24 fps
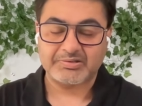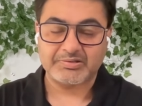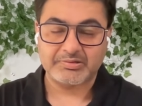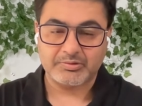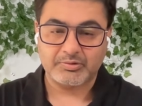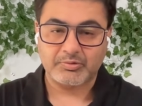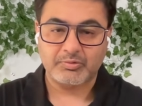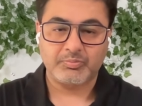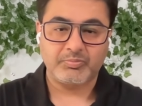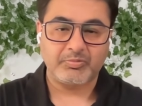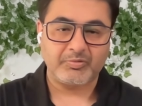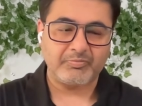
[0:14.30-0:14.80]

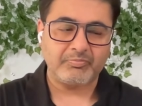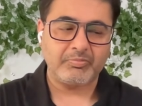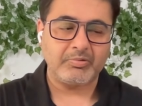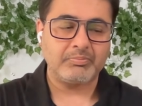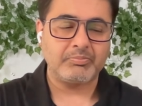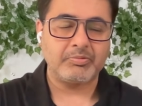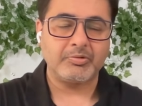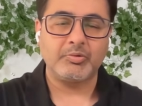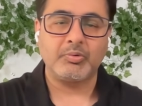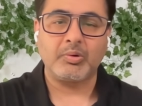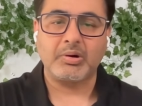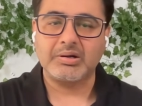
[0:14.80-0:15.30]
certain
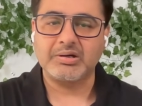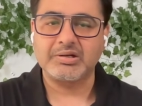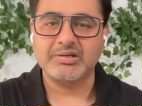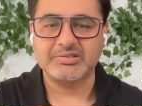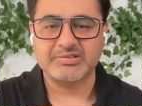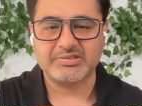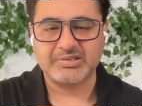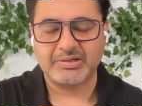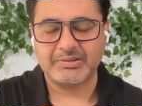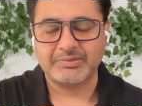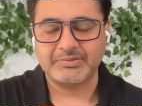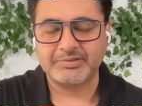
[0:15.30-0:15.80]
group of people
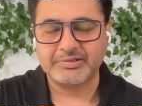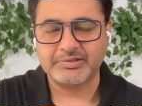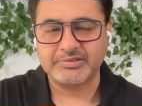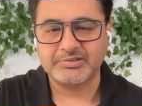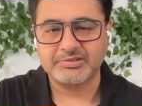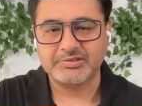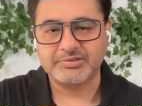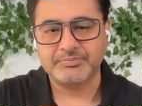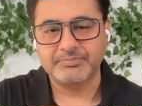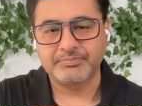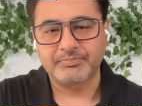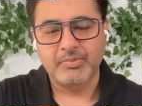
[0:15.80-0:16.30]
who
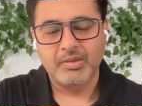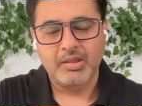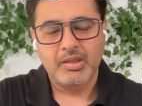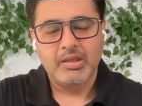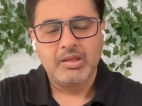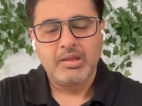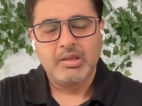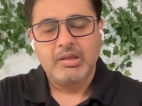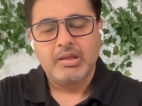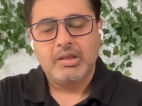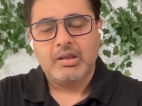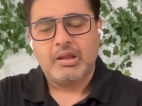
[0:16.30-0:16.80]
understand things.
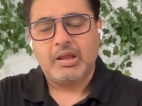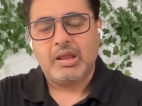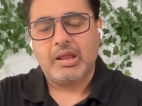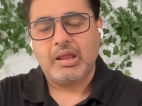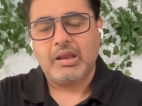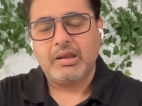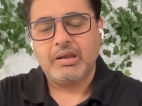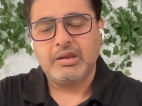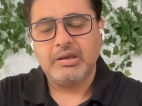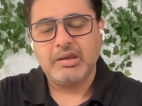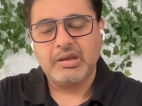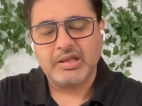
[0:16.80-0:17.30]

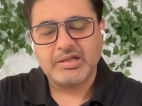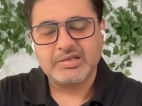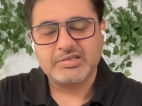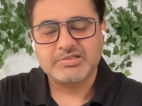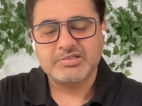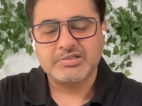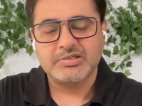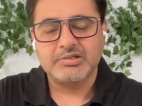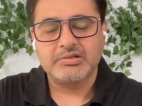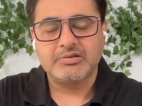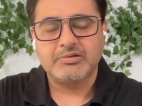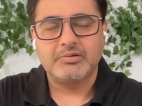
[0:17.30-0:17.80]
And
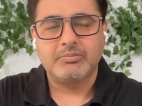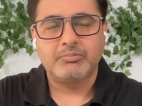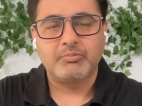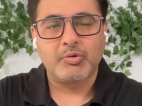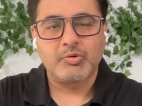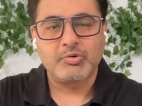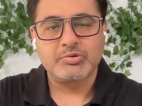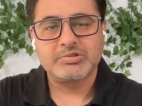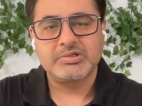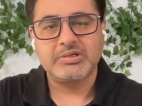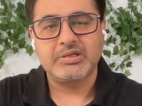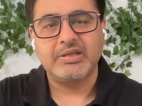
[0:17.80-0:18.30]
in
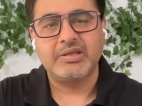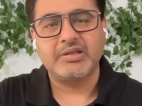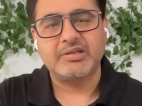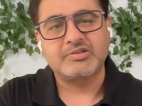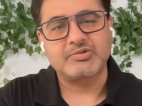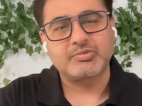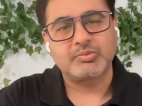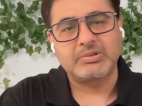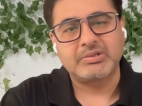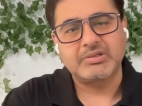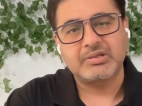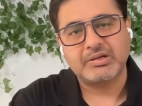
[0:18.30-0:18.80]
external,
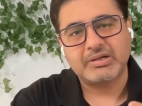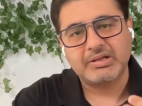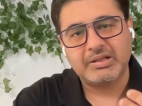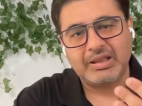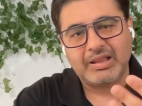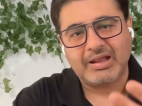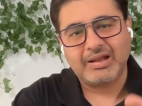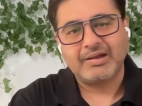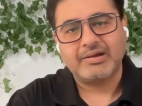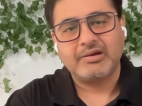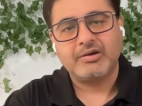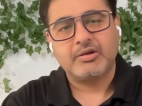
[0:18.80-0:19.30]
mostly it's
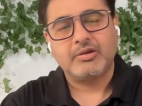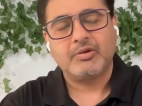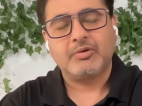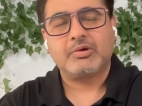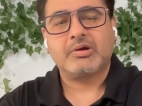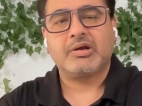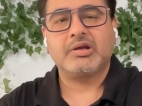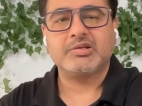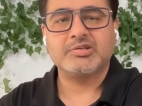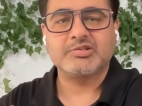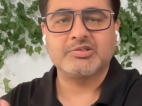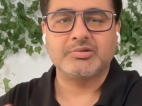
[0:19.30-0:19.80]
with the
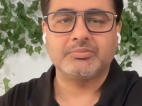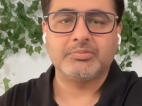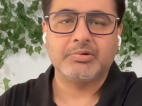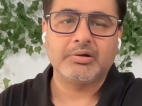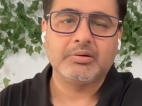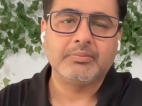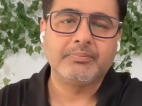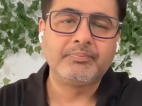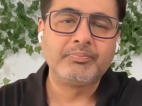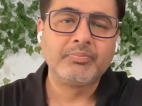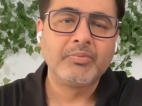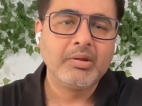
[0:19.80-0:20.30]
client, your
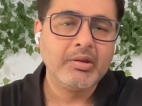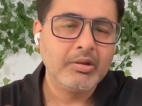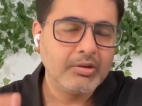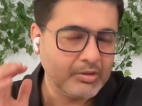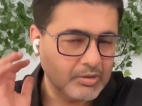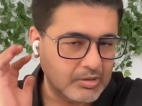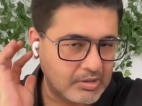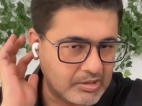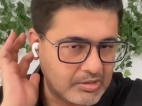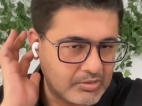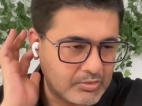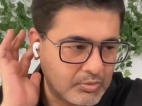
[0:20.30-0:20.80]
customer.
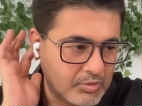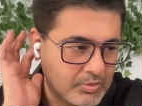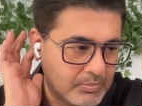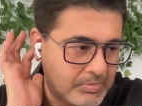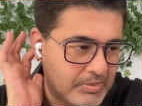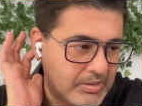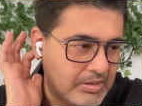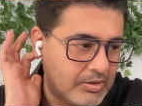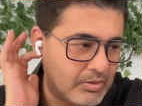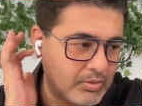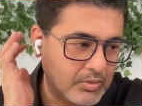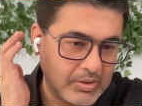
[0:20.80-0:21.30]

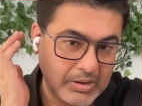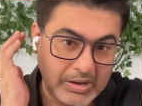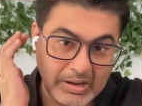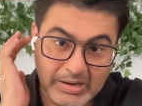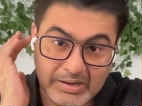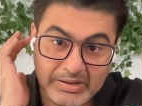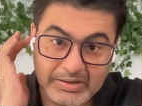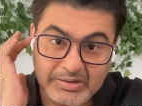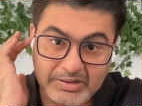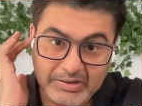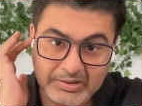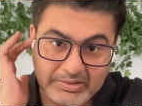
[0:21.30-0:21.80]
It could be
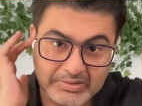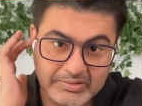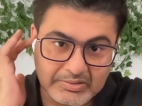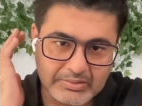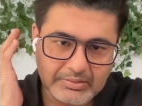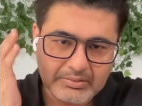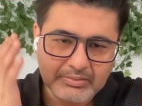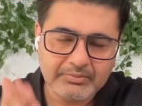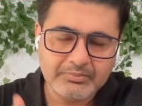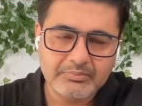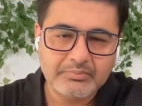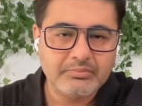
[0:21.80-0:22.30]
your
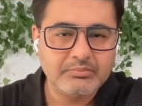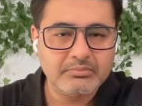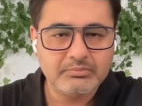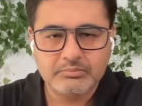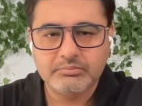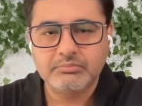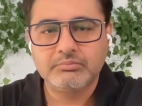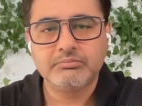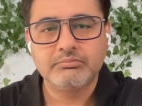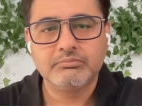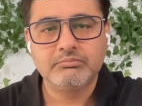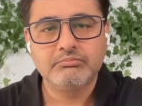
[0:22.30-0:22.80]

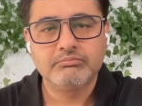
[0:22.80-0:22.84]
internal